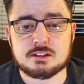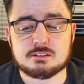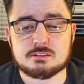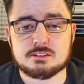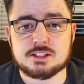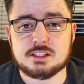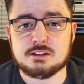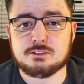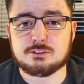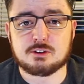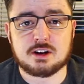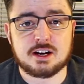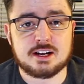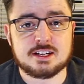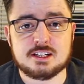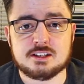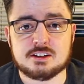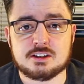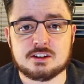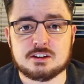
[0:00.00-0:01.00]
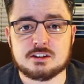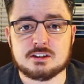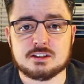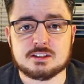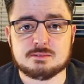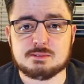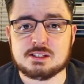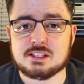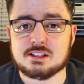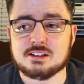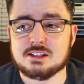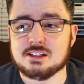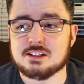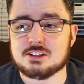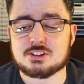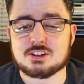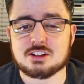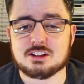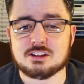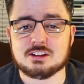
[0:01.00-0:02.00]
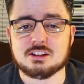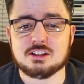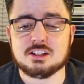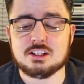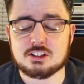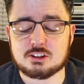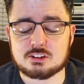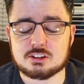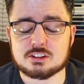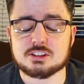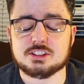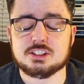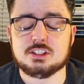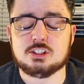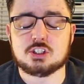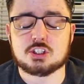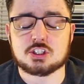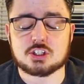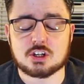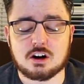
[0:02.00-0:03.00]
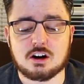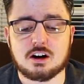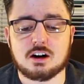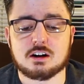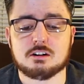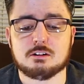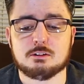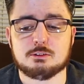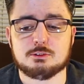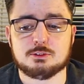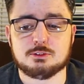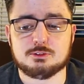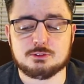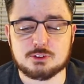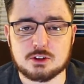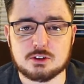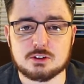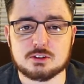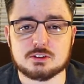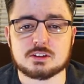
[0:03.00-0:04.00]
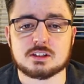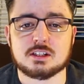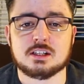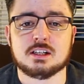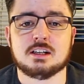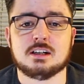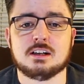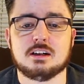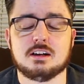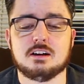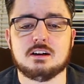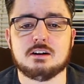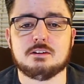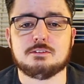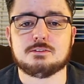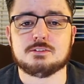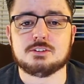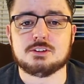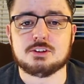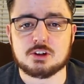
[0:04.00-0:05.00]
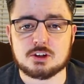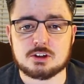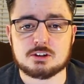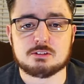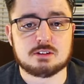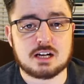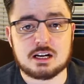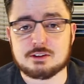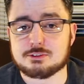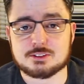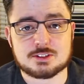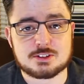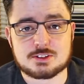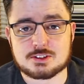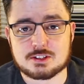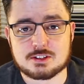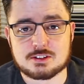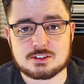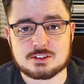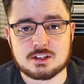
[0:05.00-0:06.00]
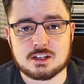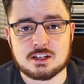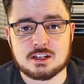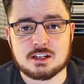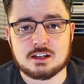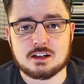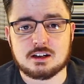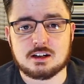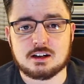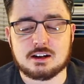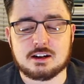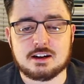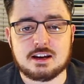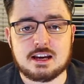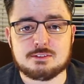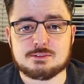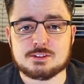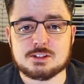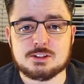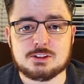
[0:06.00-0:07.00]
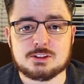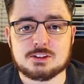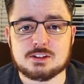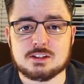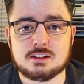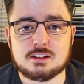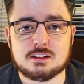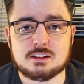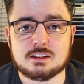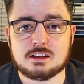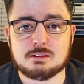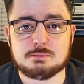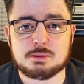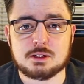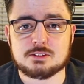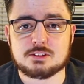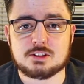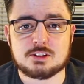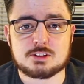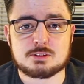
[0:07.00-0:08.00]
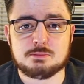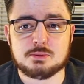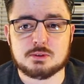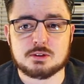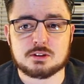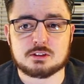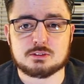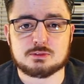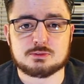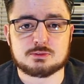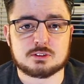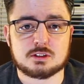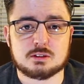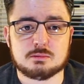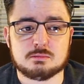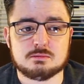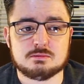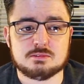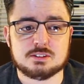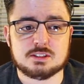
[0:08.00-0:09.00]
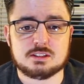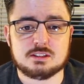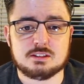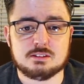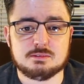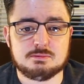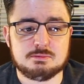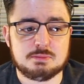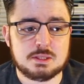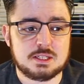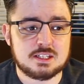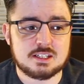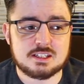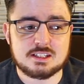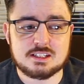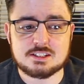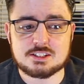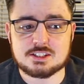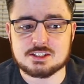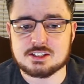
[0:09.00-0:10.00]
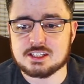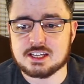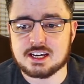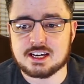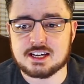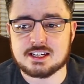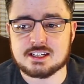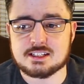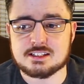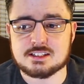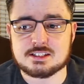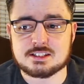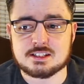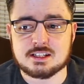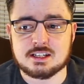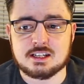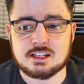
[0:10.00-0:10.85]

read for any nerd. I mean, it is literally chock full of nerd references. Everything about this book from the beginning to the end